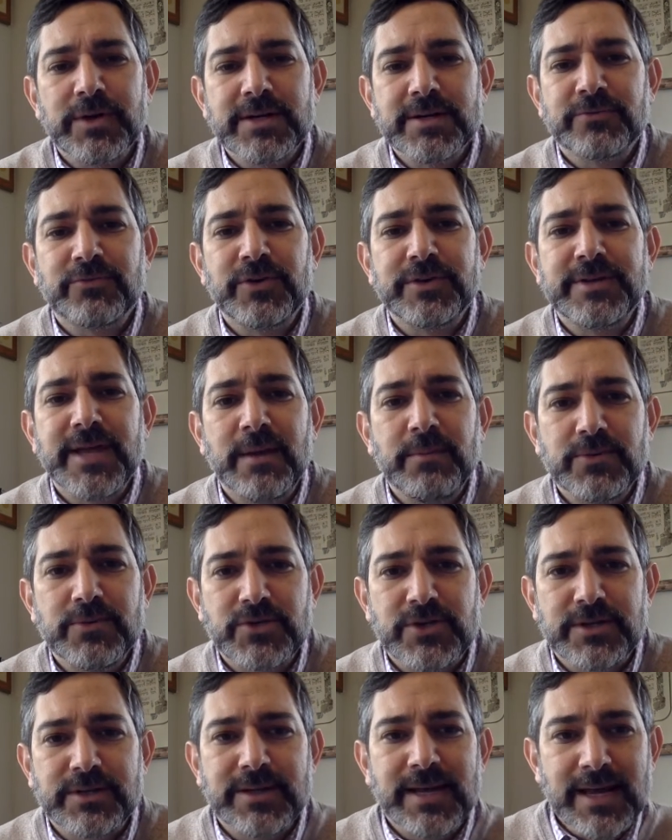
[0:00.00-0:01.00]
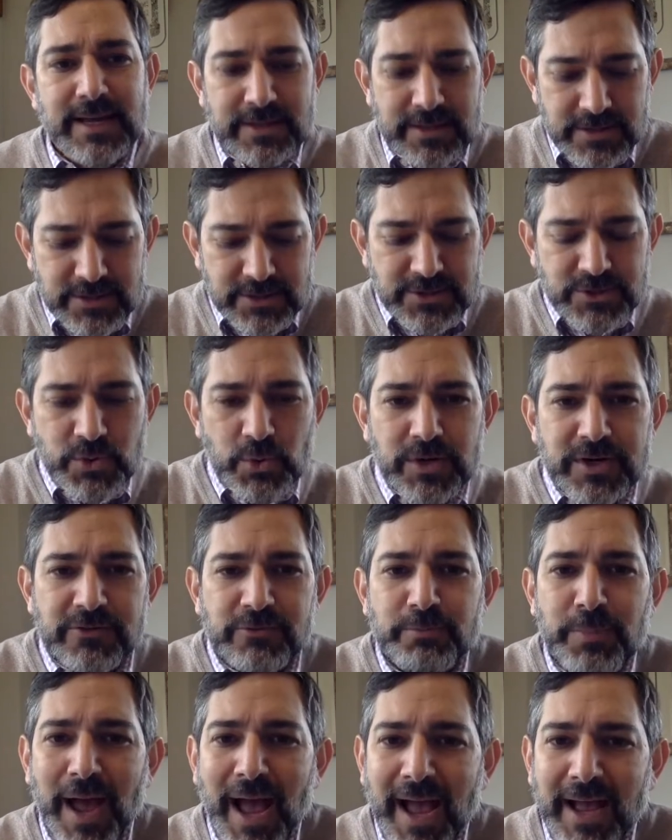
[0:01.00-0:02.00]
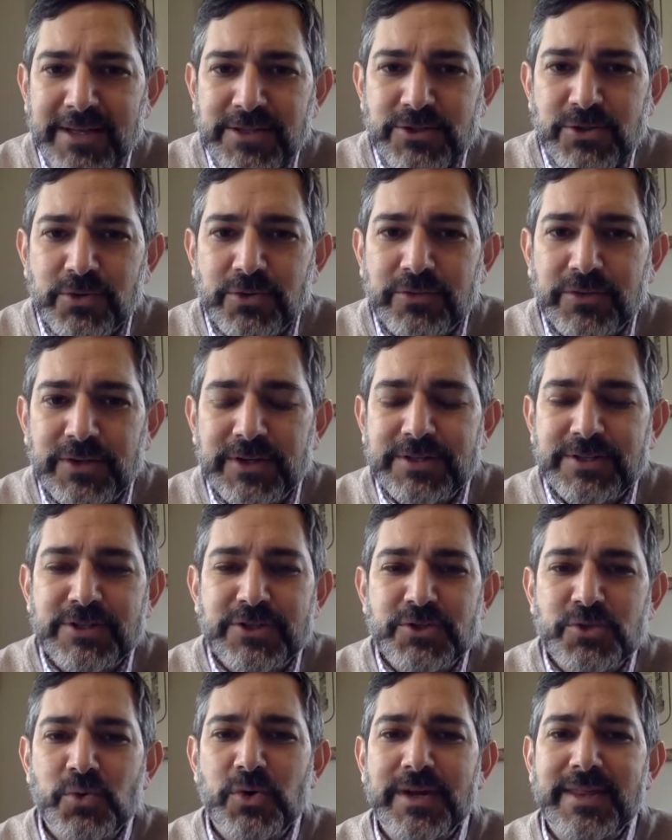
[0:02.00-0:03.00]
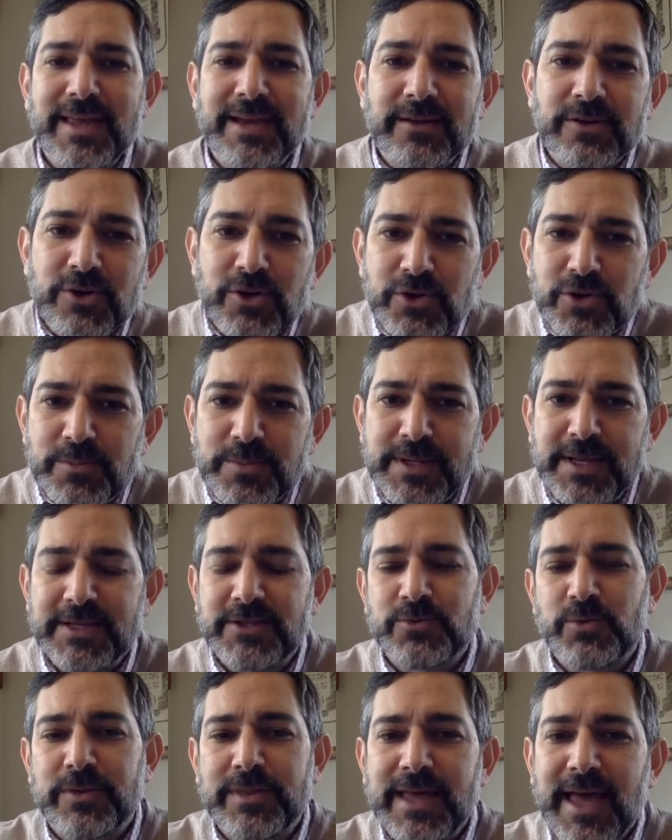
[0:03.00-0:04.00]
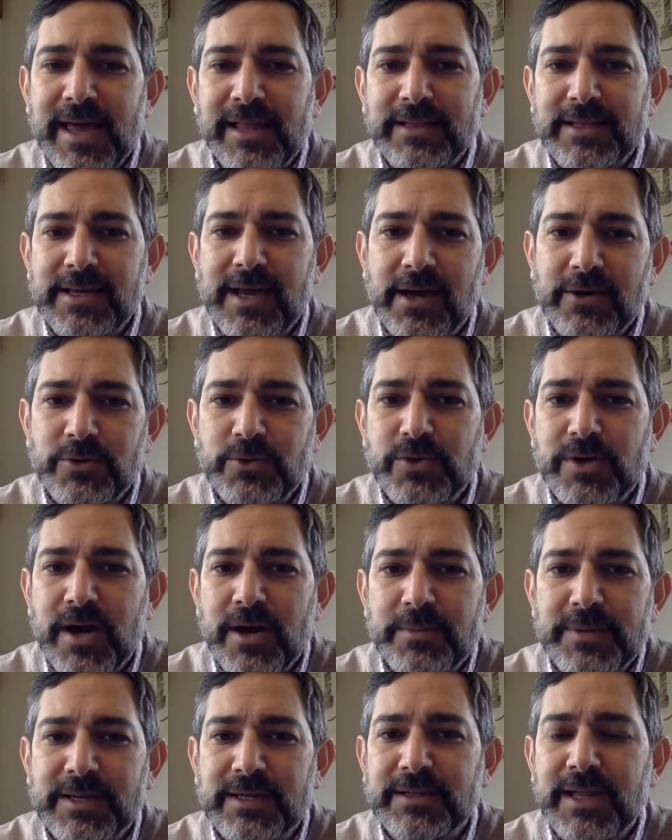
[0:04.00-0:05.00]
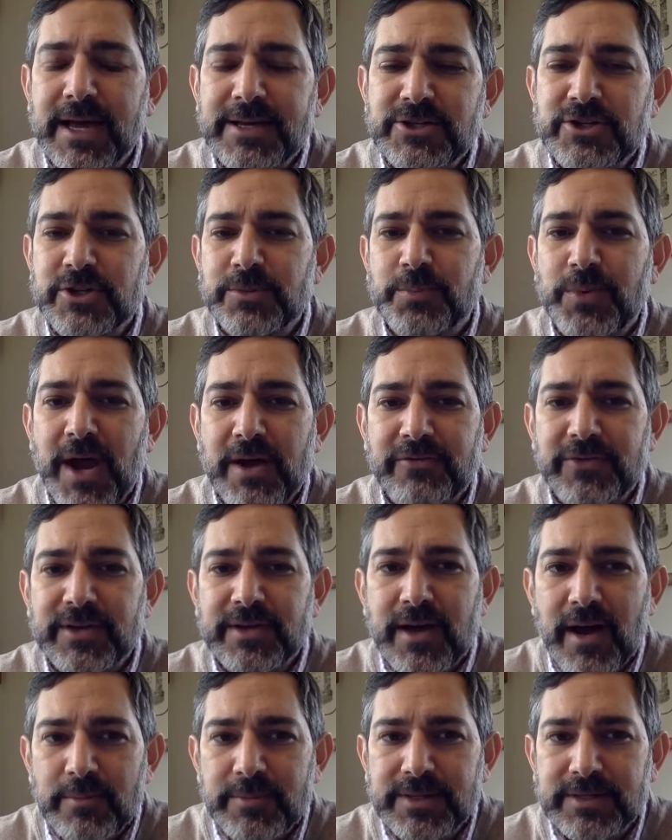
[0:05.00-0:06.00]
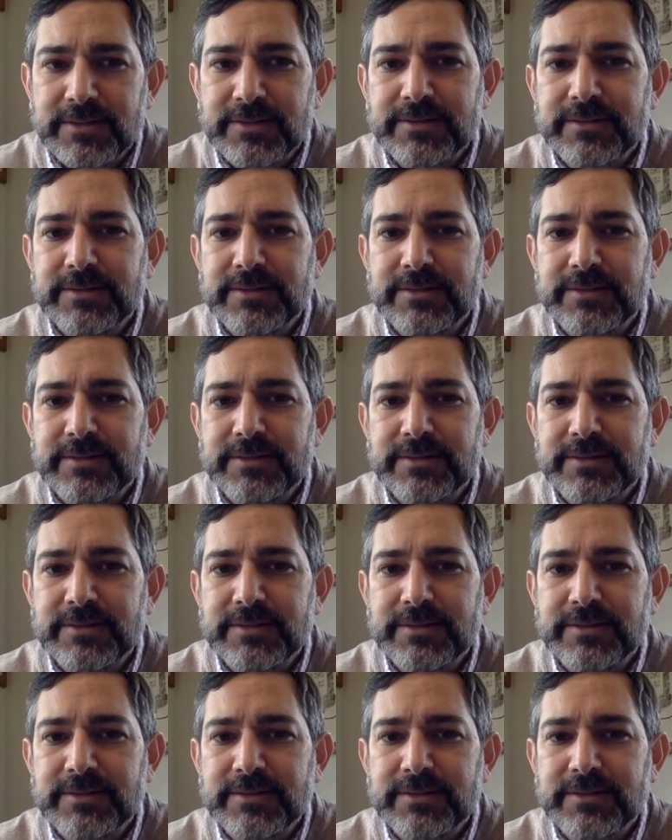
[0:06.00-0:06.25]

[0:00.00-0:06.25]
of redemption, that the story of Passover is a story that culminates with Eliyahu coming, Elijah the prophet coming,